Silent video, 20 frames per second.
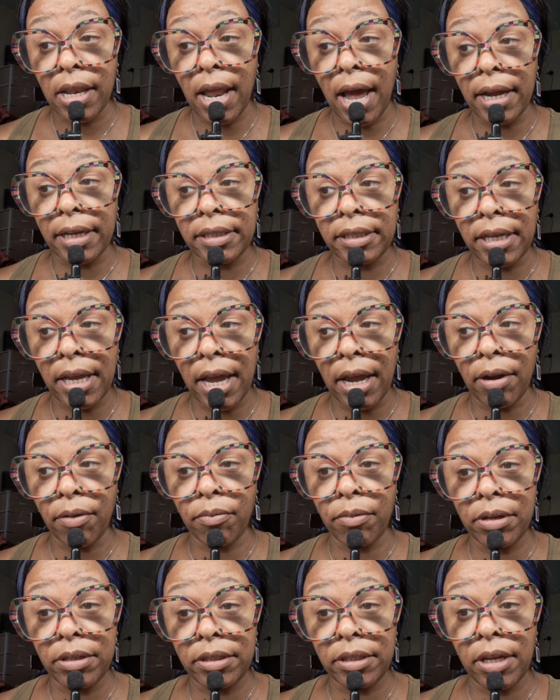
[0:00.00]
like tech,
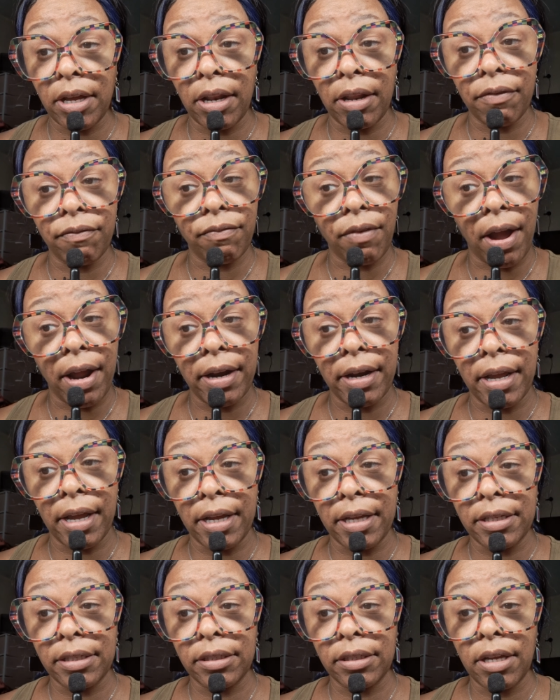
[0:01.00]
retail, and
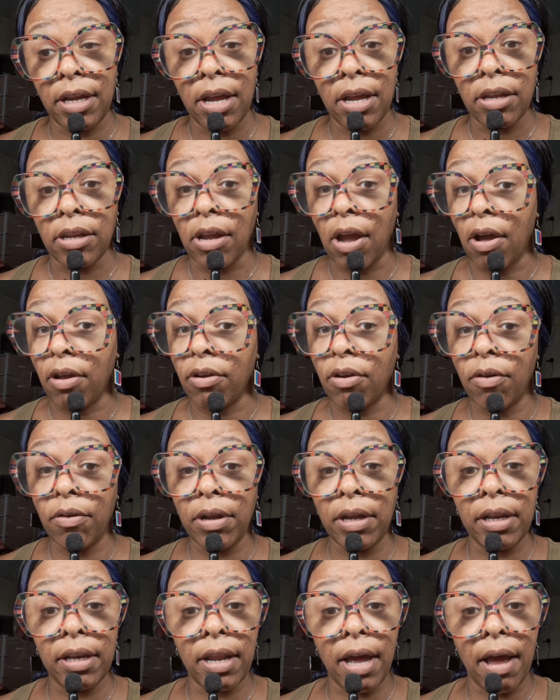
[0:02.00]
finance. Y'all know
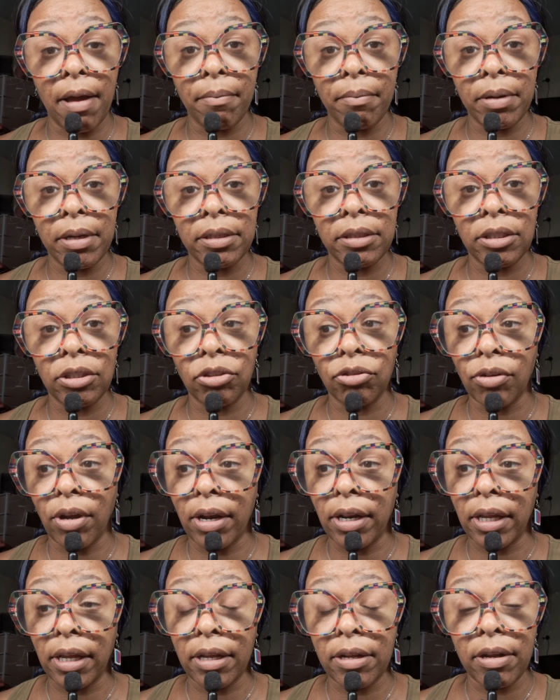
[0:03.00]
Elon Musk is
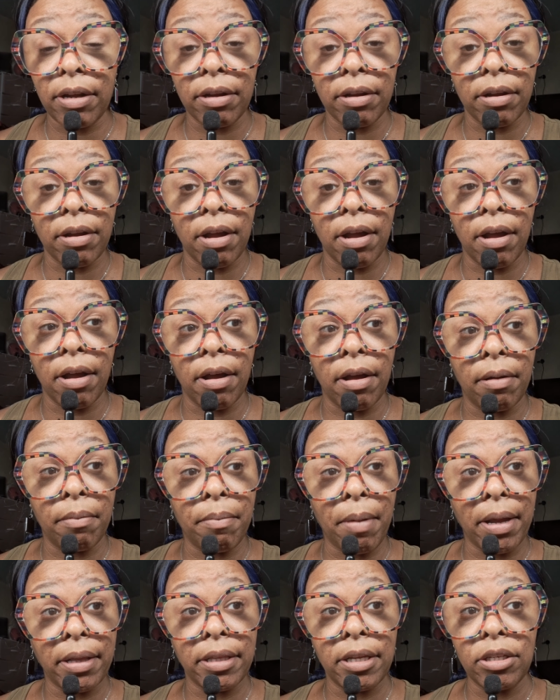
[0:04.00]
trying to
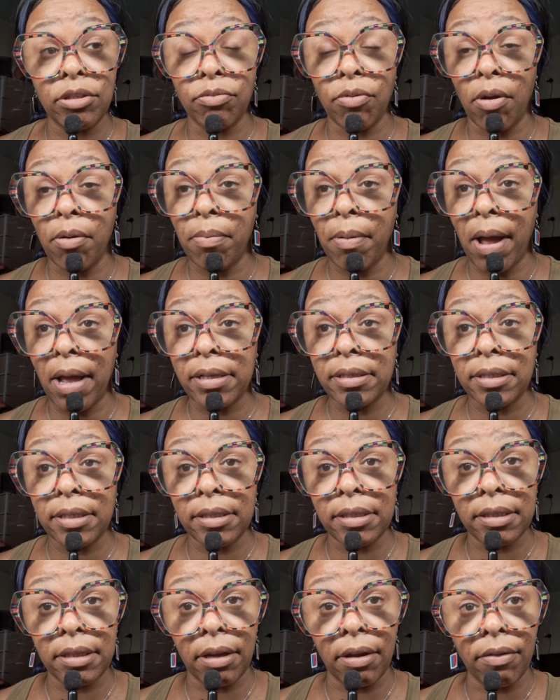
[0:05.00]
make these robots
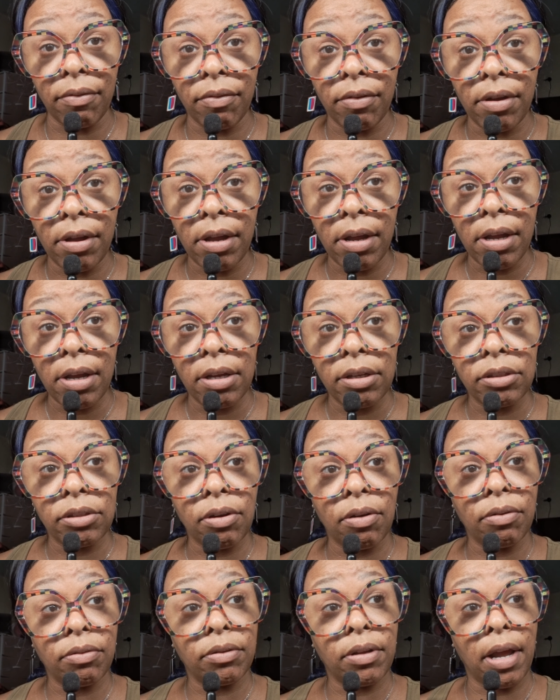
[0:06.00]
and stuff.
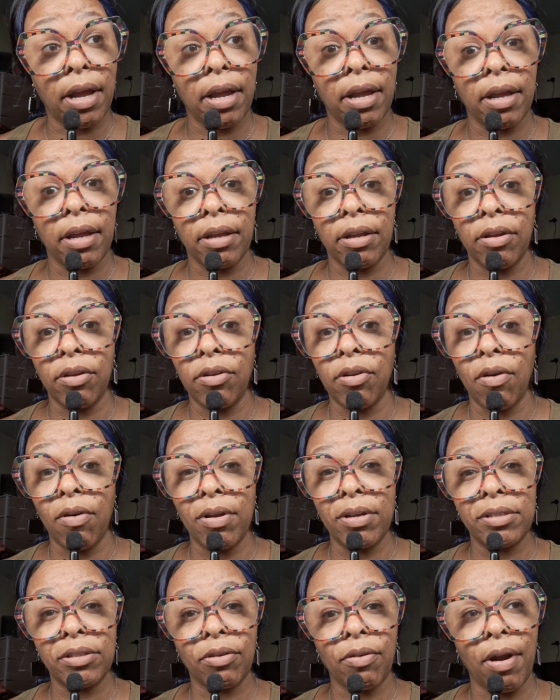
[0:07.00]
So
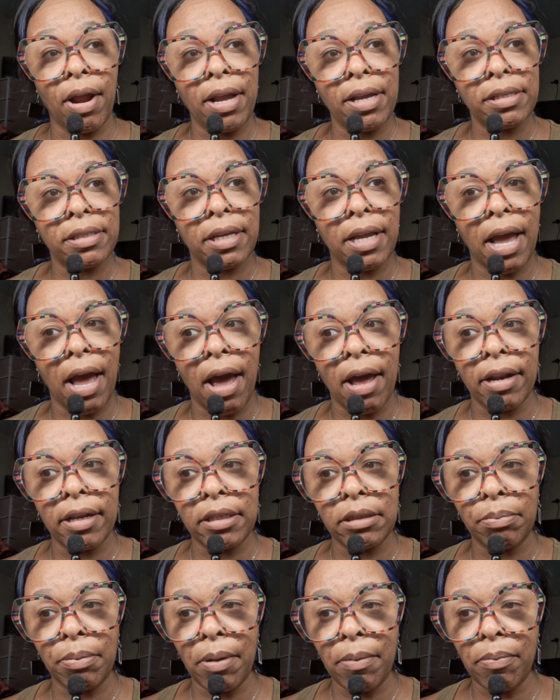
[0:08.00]
it's crazy how
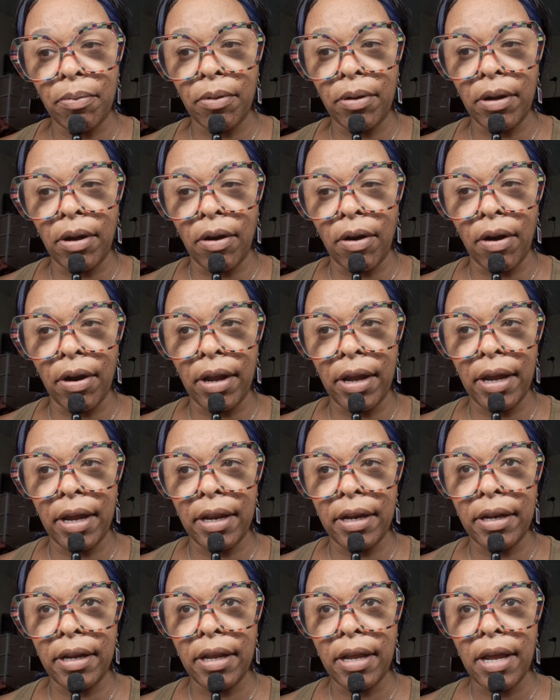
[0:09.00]
these people are
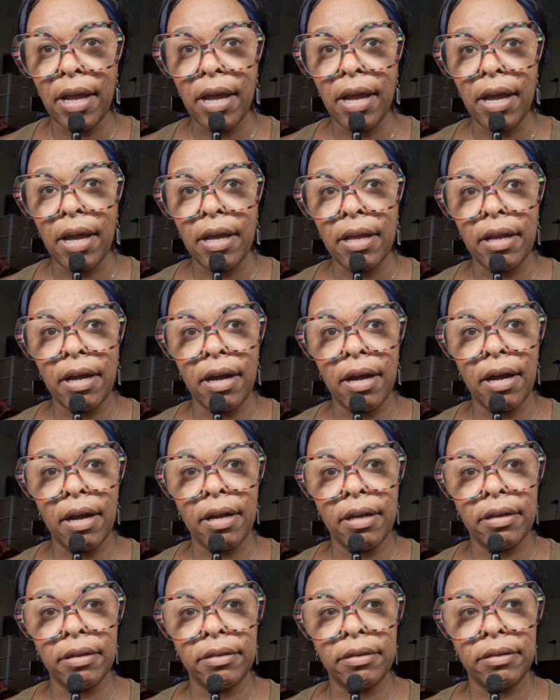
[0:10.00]
in
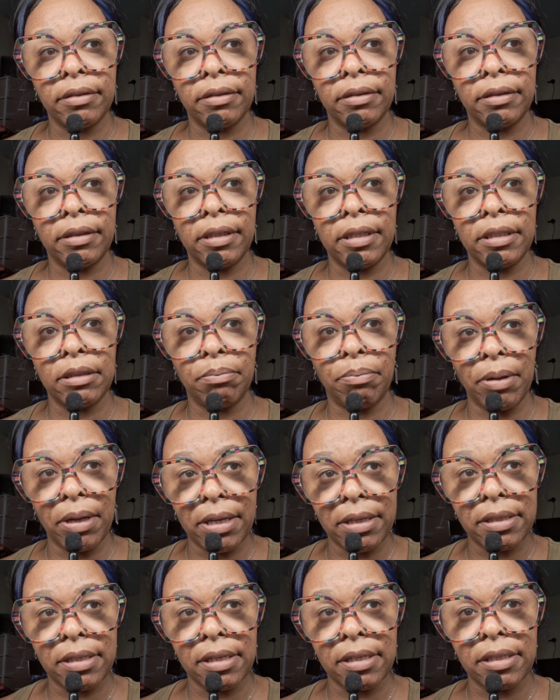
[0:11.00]
uh, these
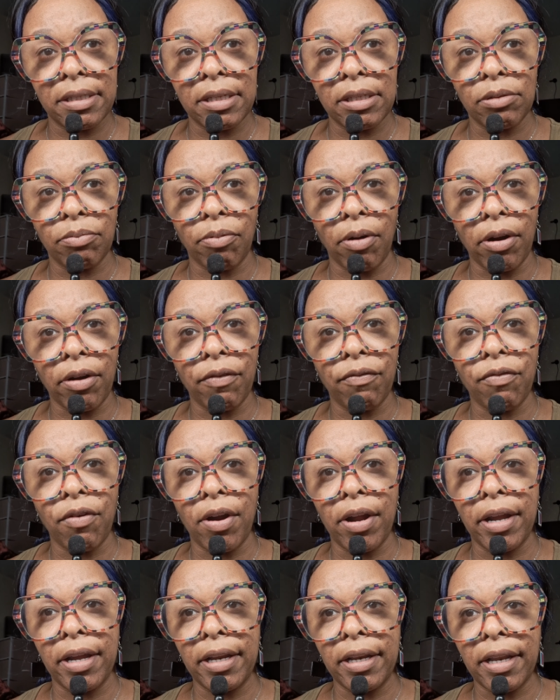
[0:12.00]
businesses working
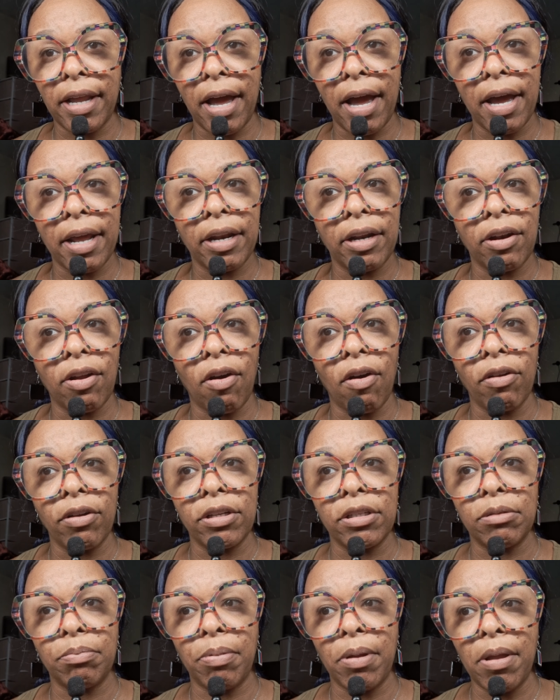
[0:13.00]
for Elon and all
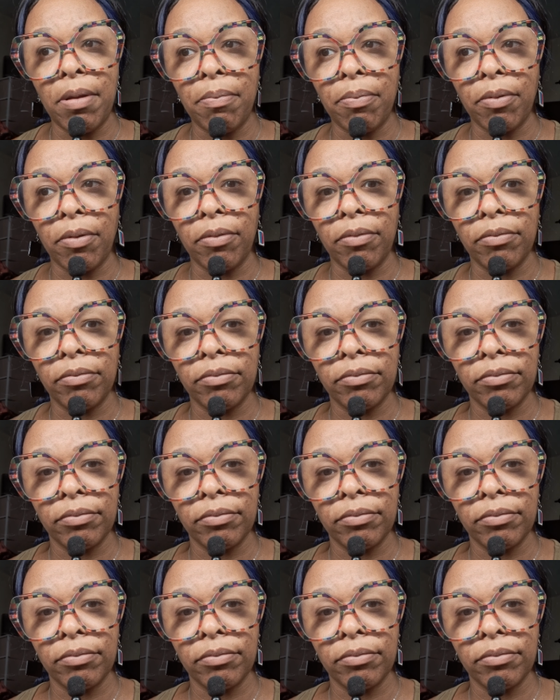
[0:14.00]
these people